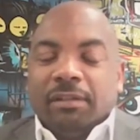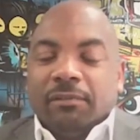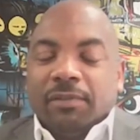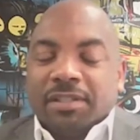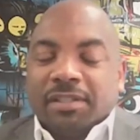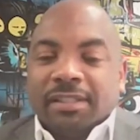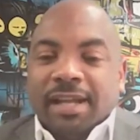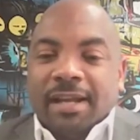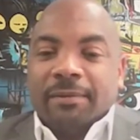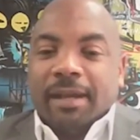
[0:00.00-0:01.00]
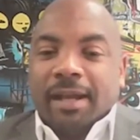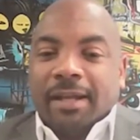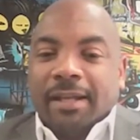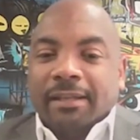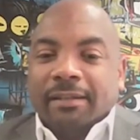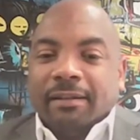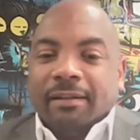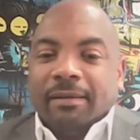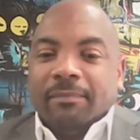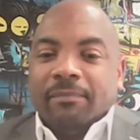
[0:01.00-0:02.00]
originally
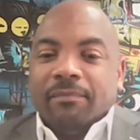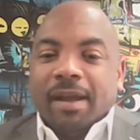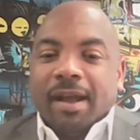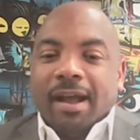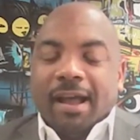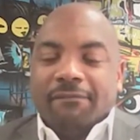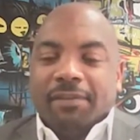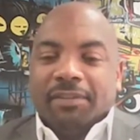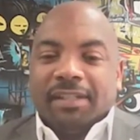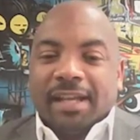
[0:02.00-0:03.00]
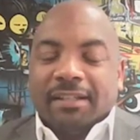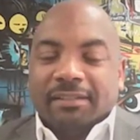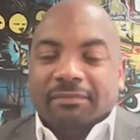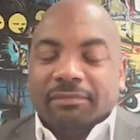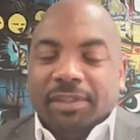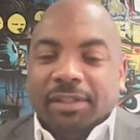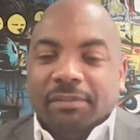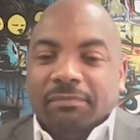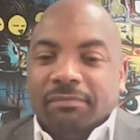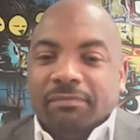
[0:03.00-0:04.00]
I felt that I could,
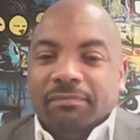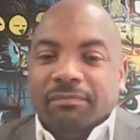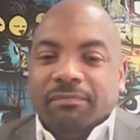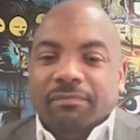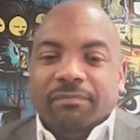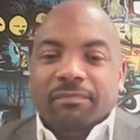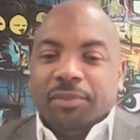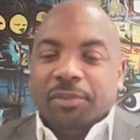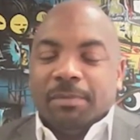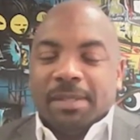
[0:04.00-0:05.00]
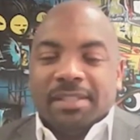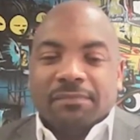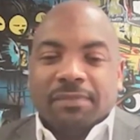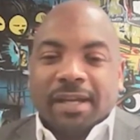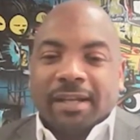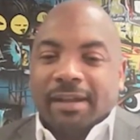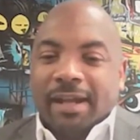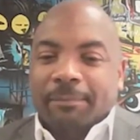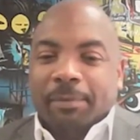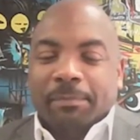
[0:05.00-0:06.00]
do it myself.
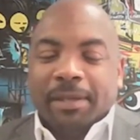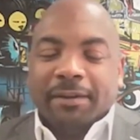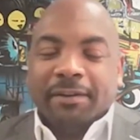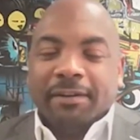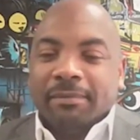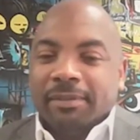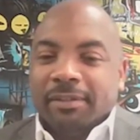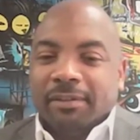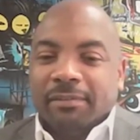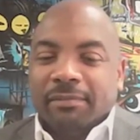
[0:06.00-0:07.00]
I prepared,